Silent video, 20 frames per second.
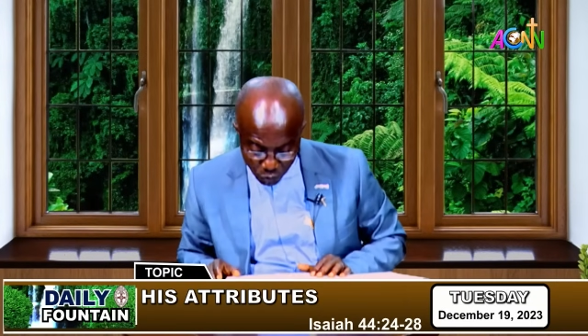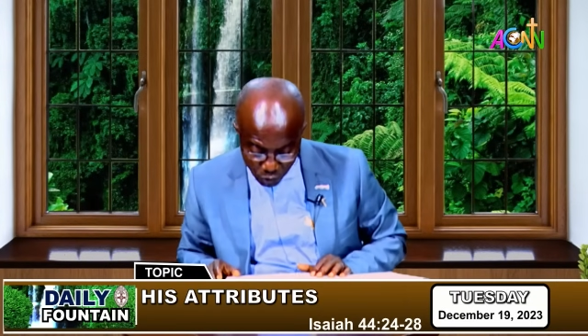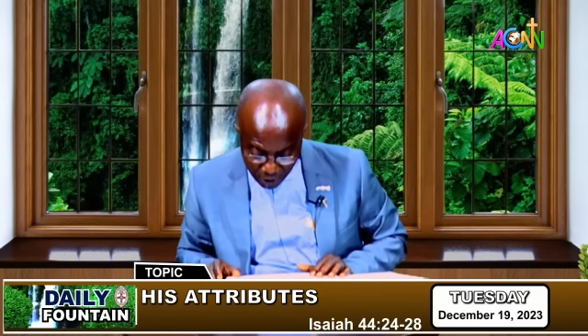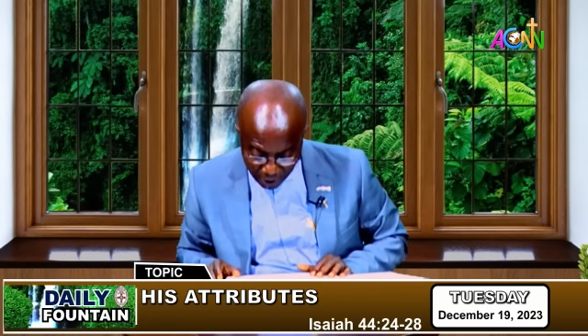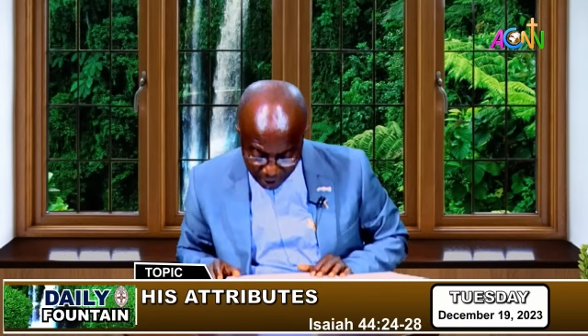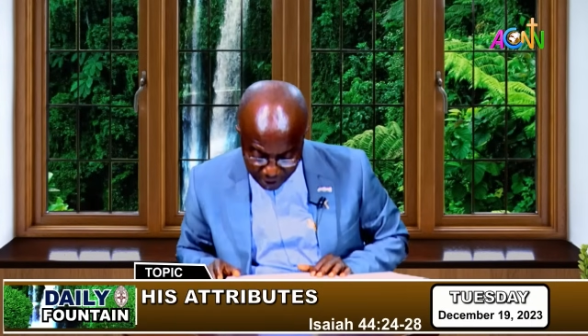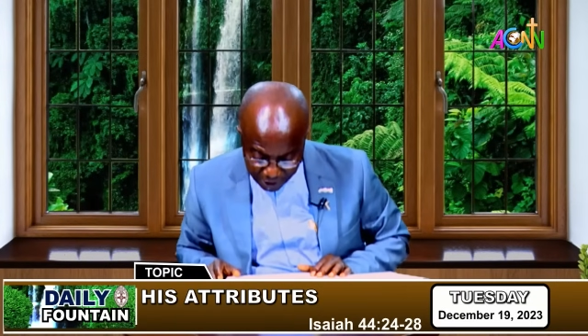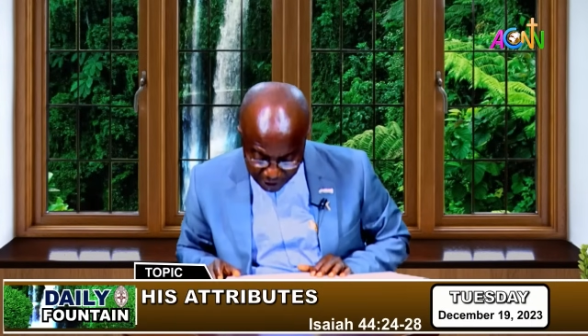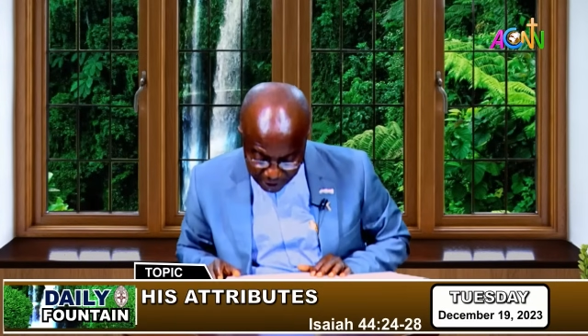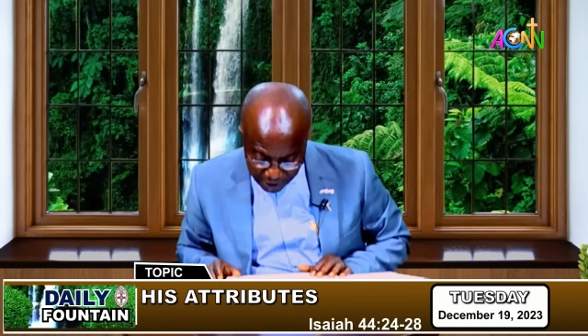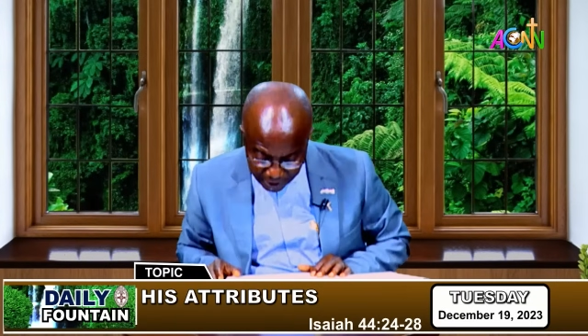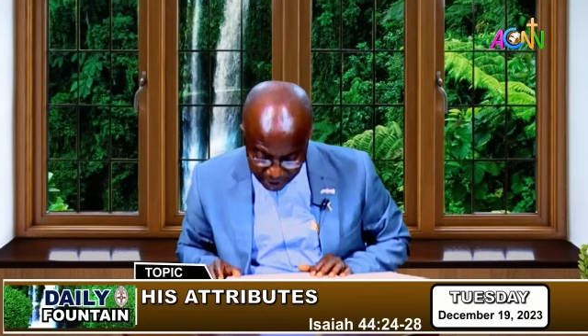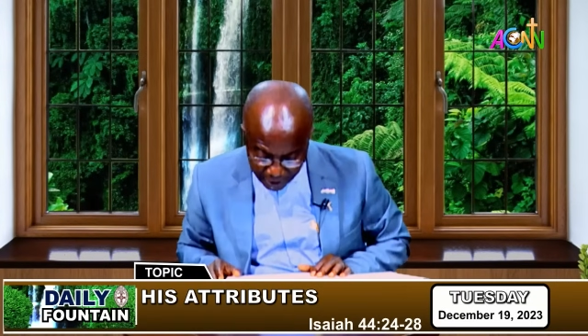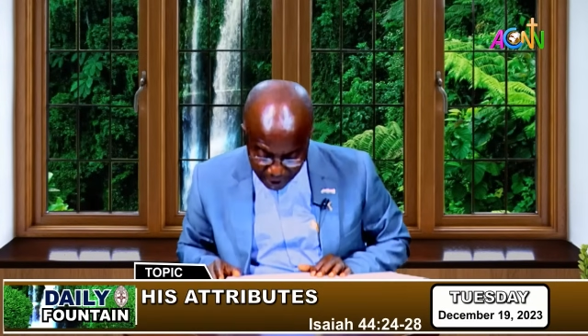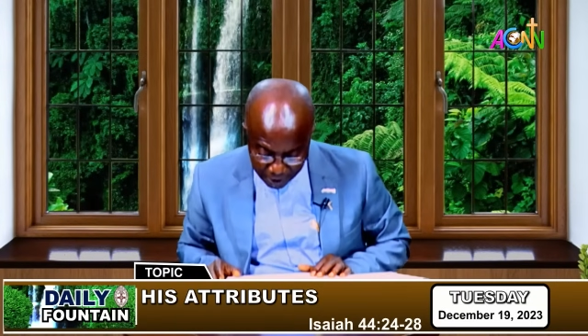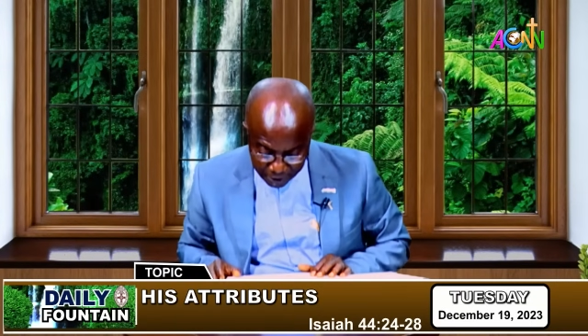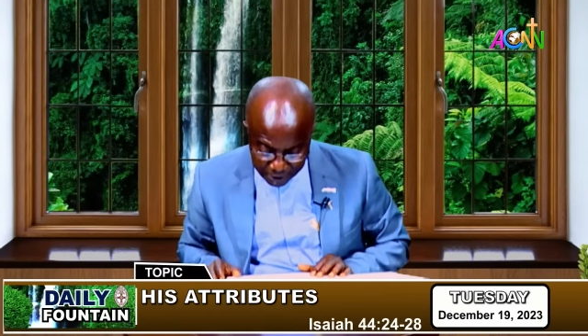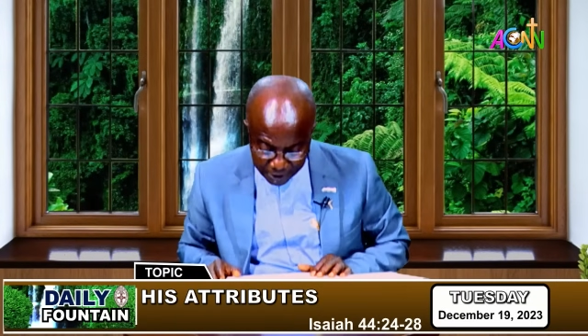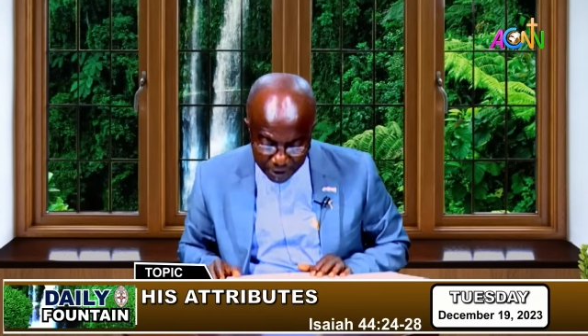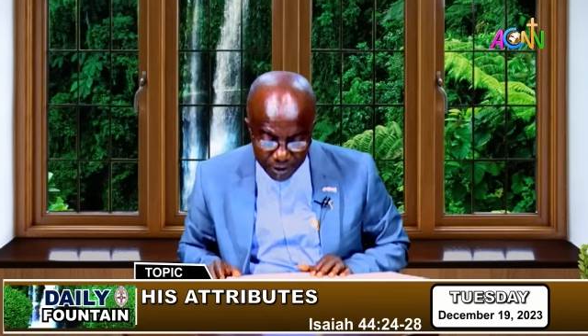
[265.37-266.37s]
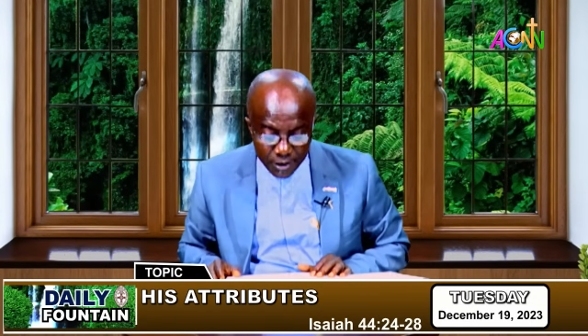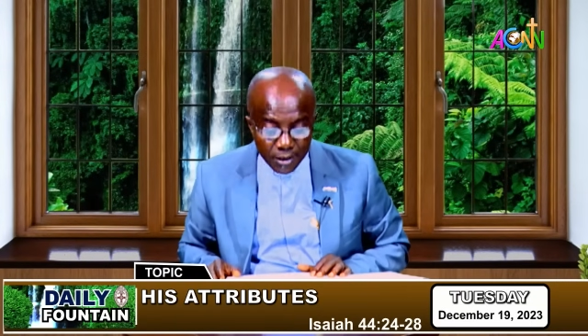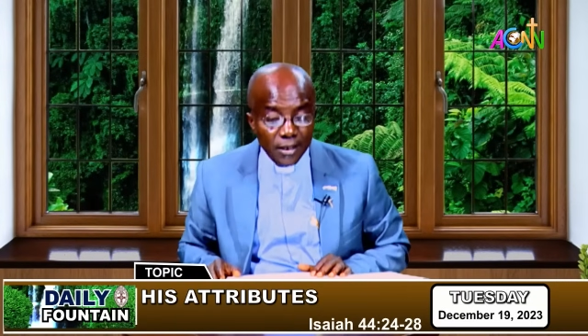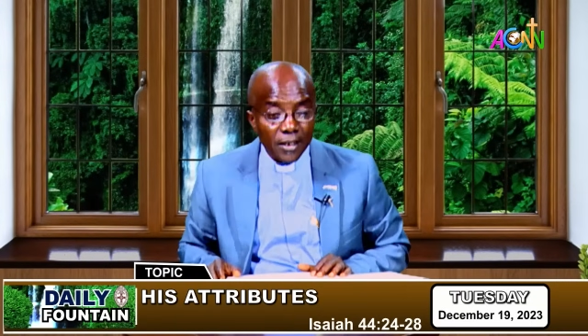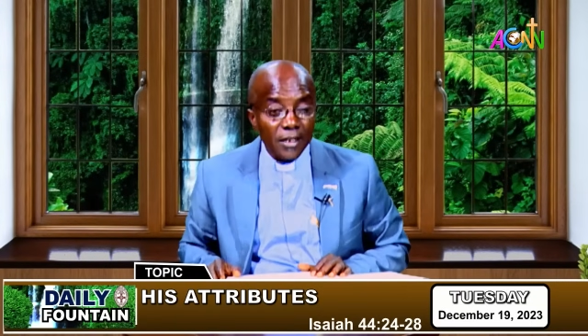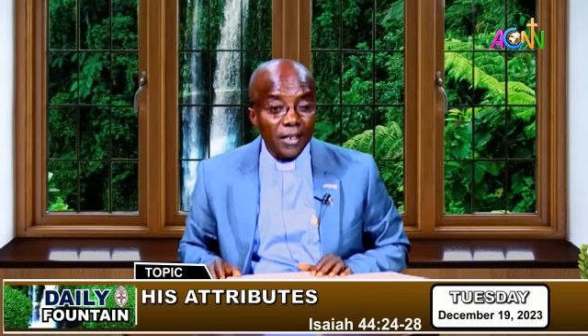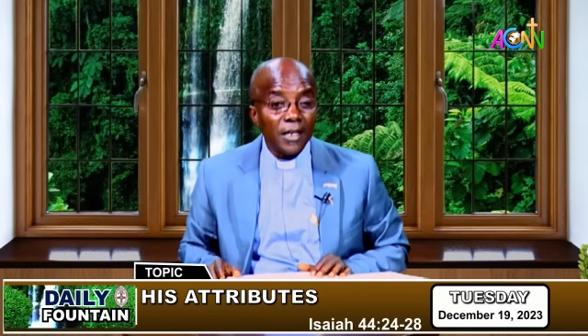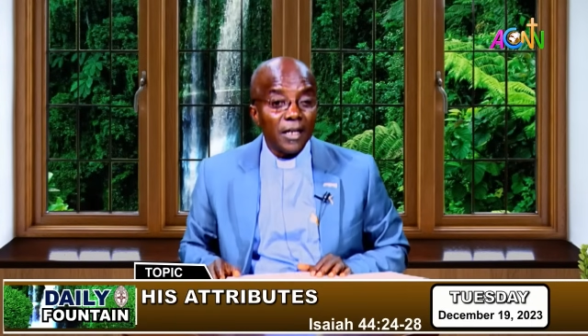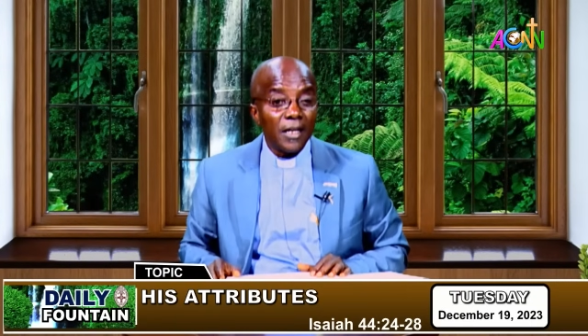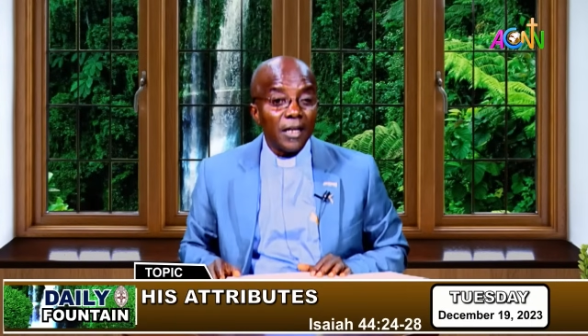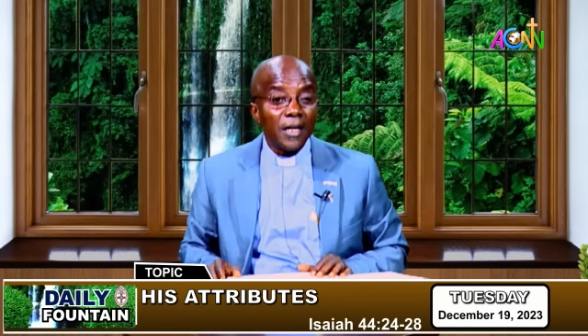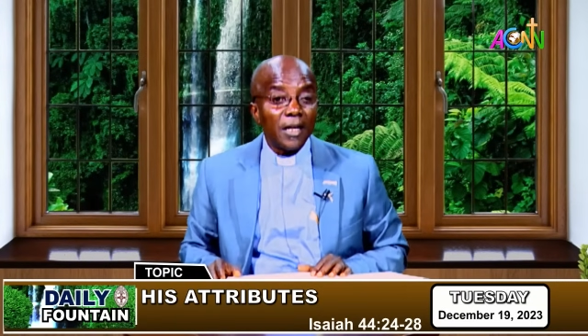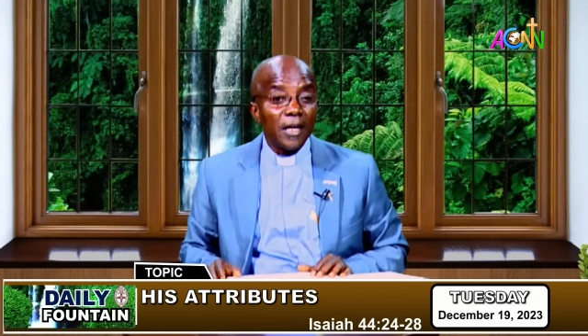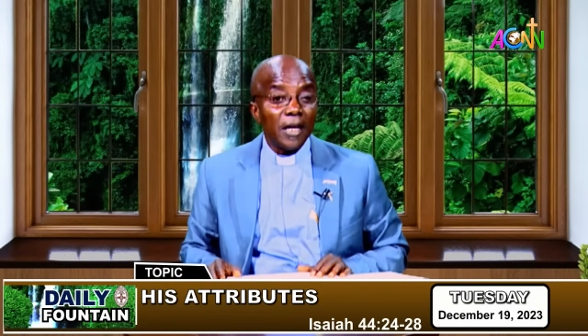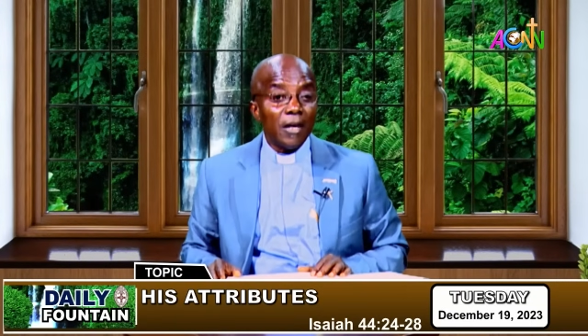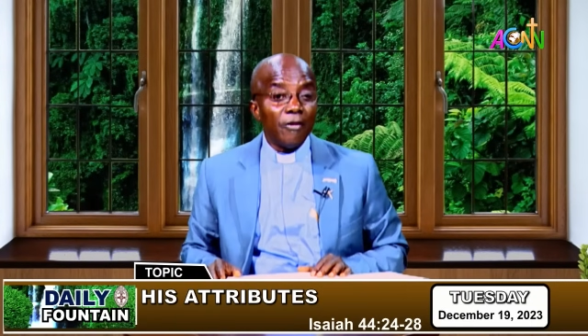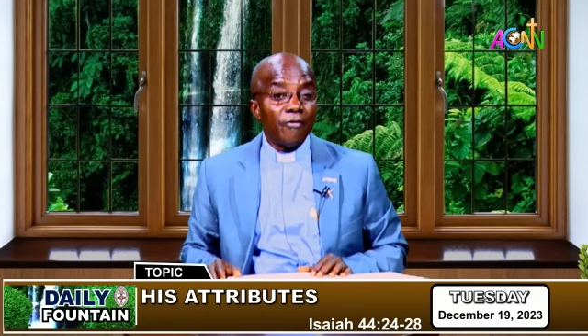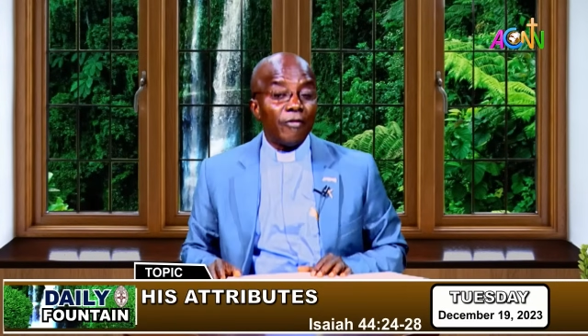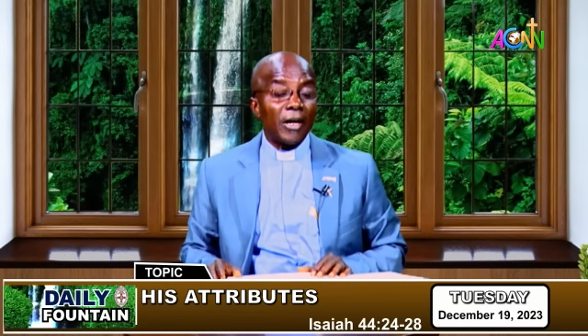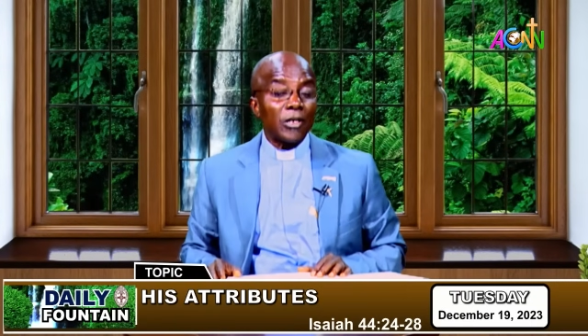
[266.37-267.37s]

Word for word: We can see that in